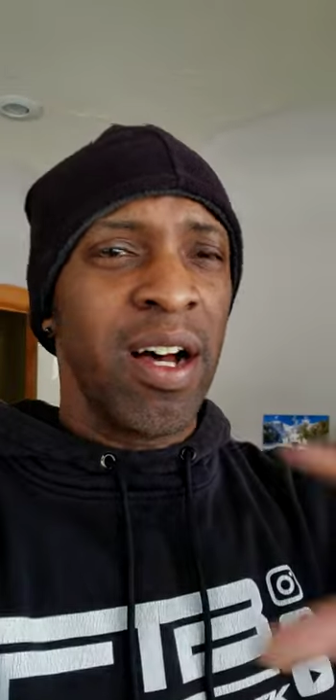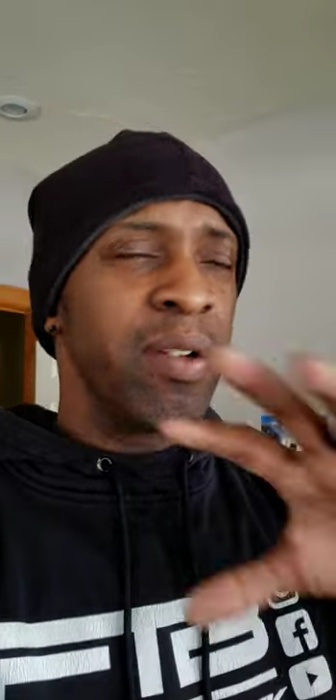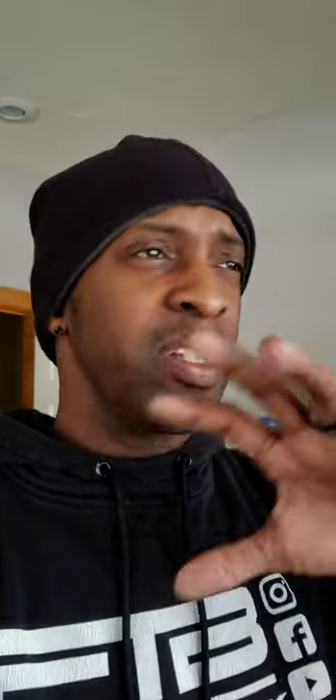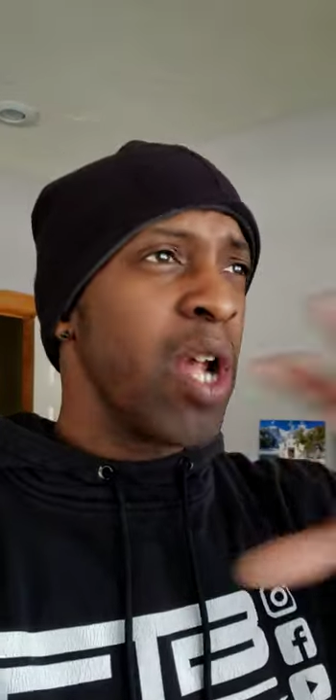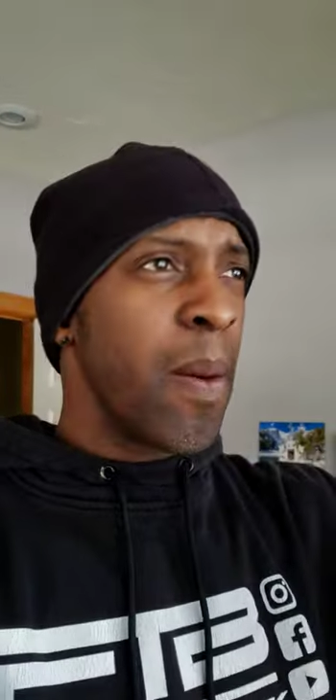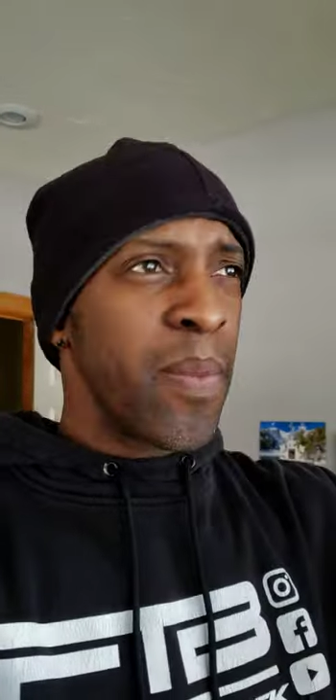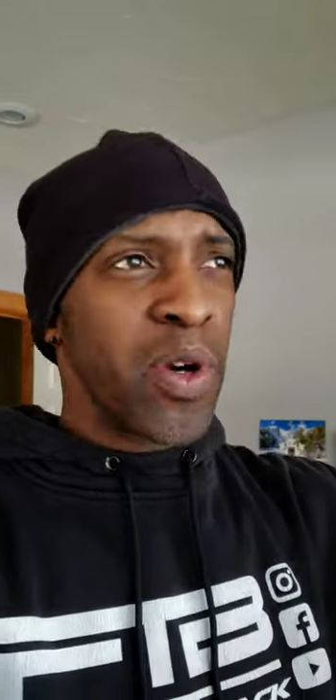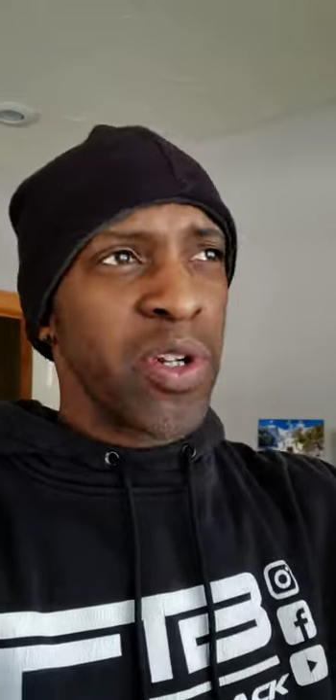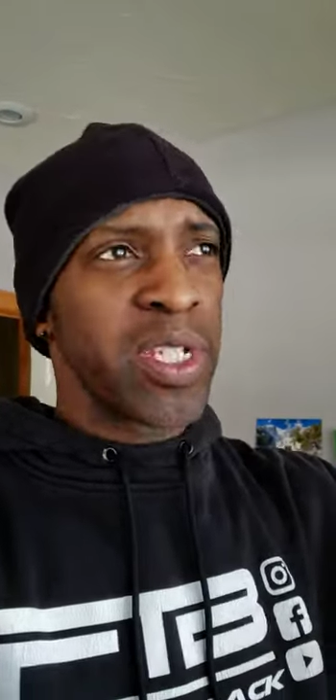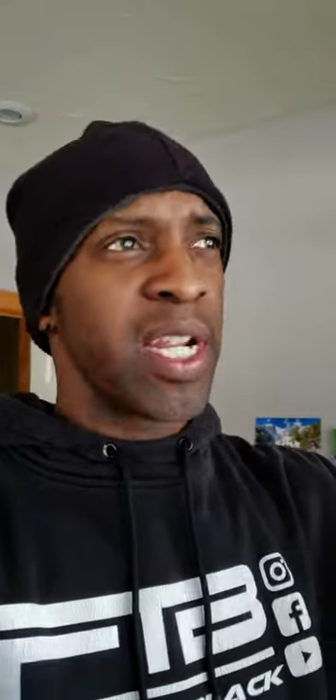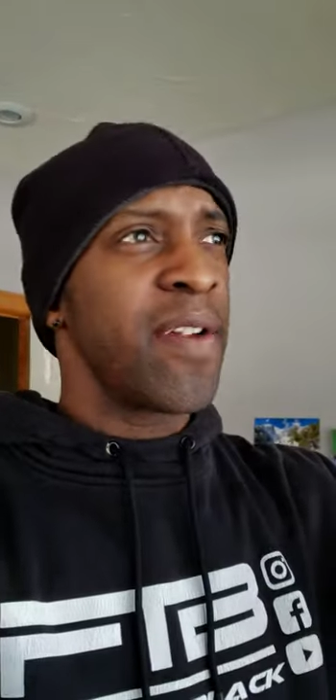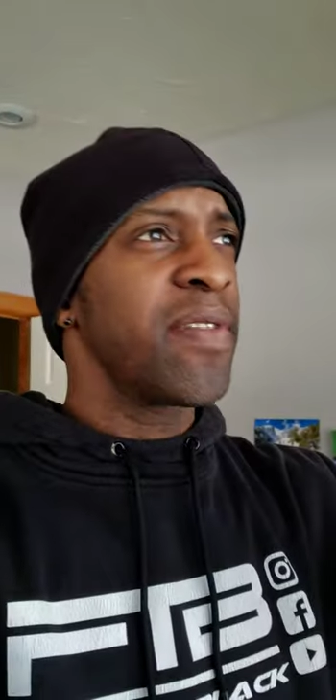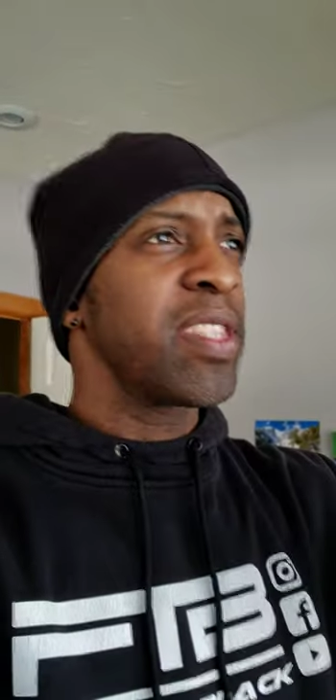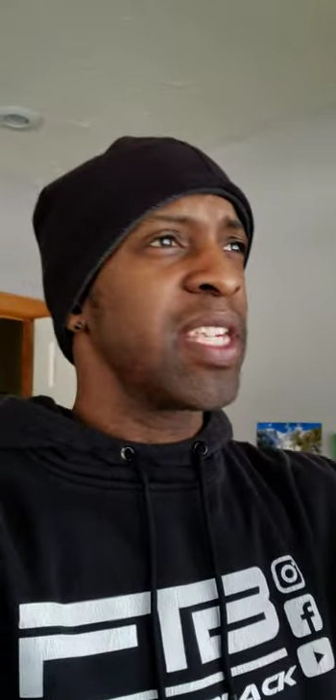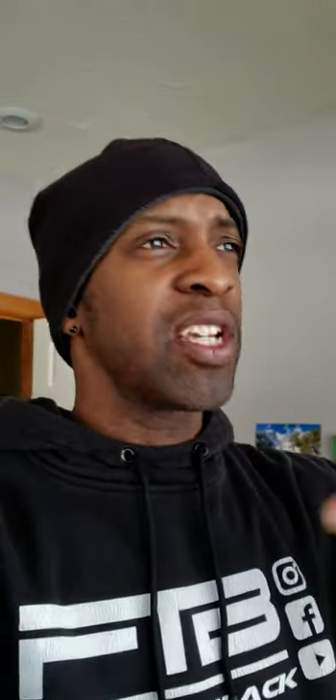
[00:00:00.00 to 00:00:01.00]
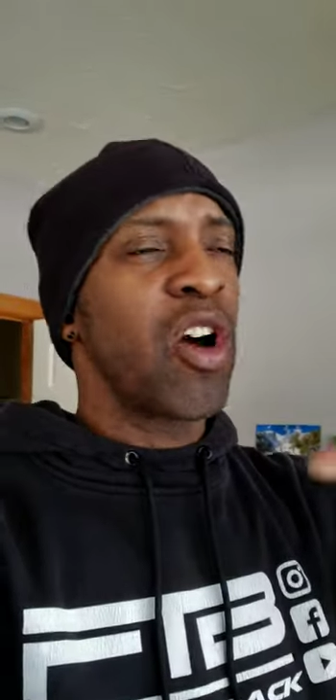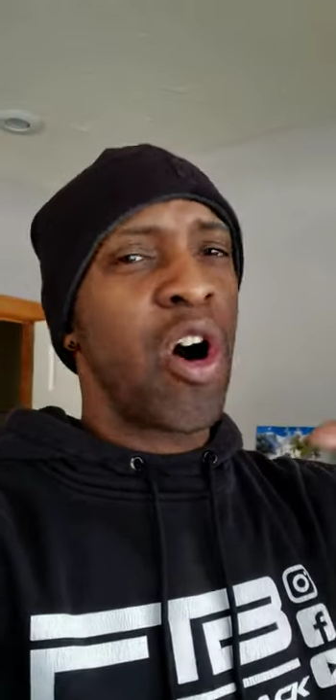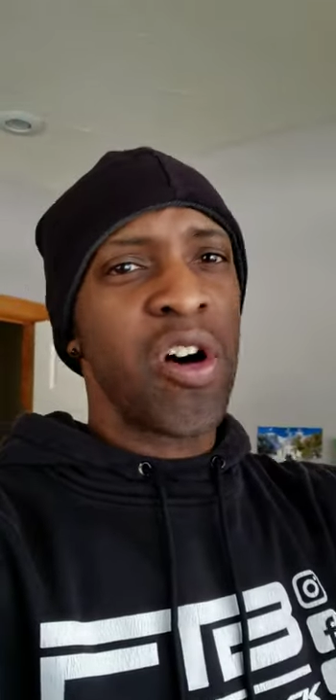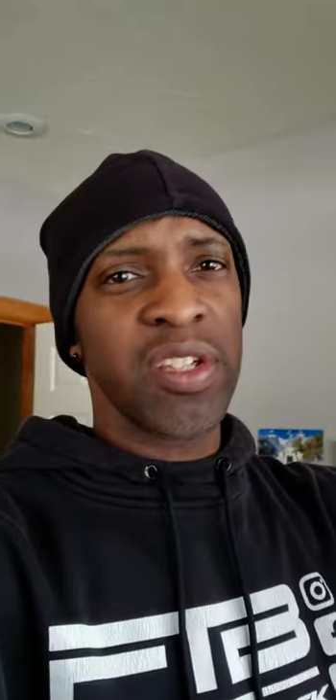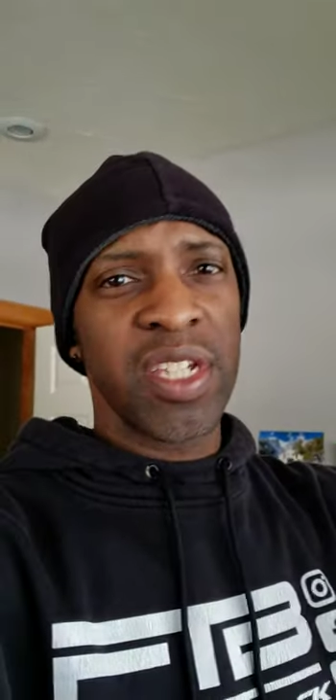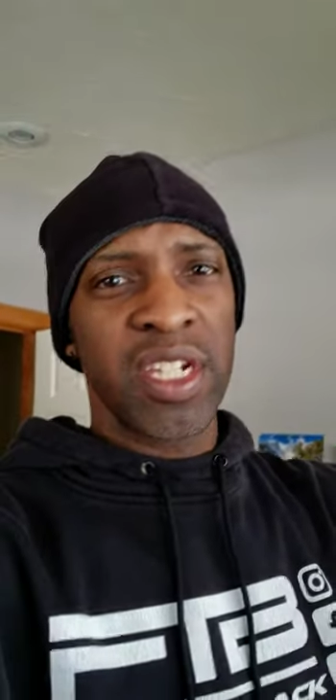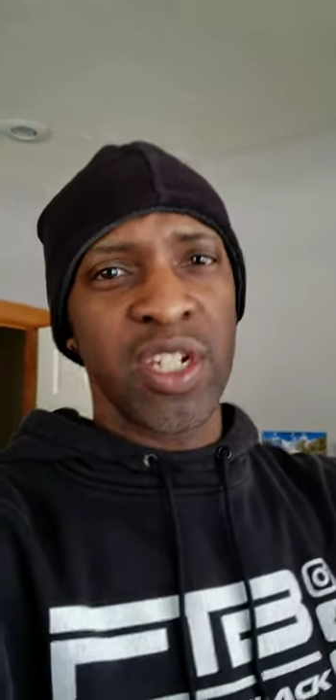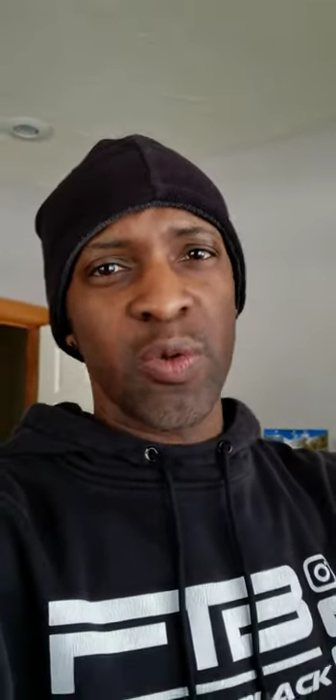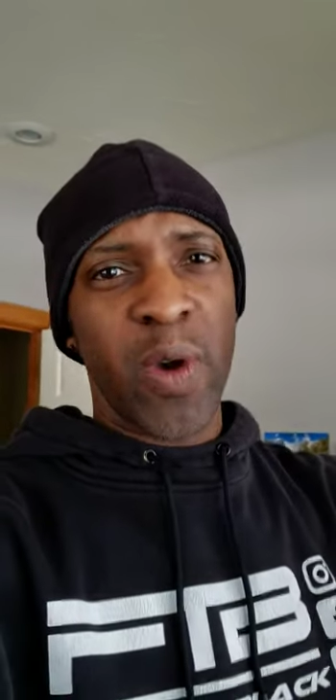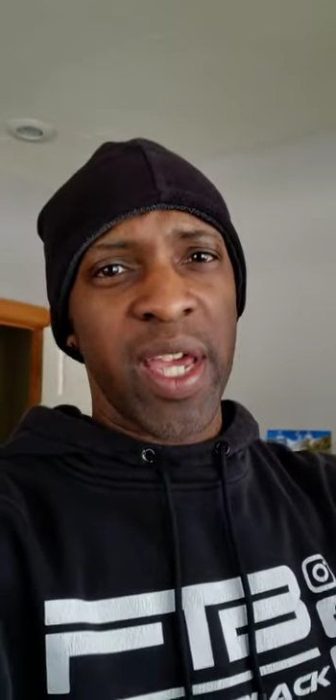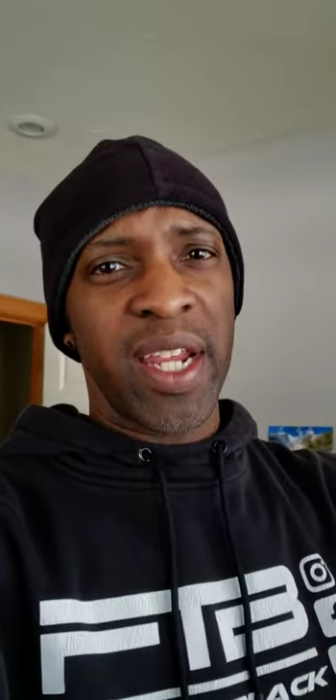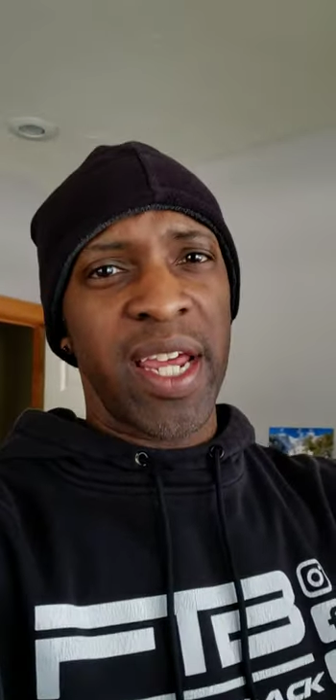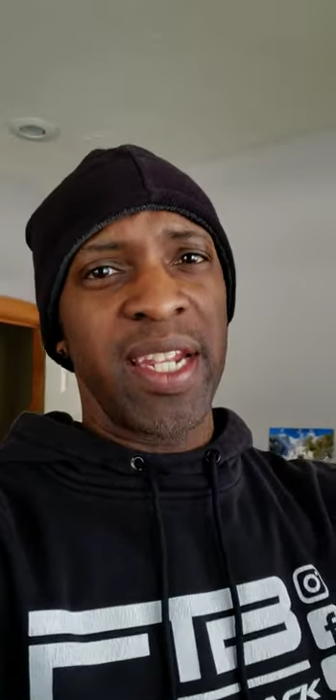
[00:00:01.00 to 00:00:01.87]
numbers and everything all situated.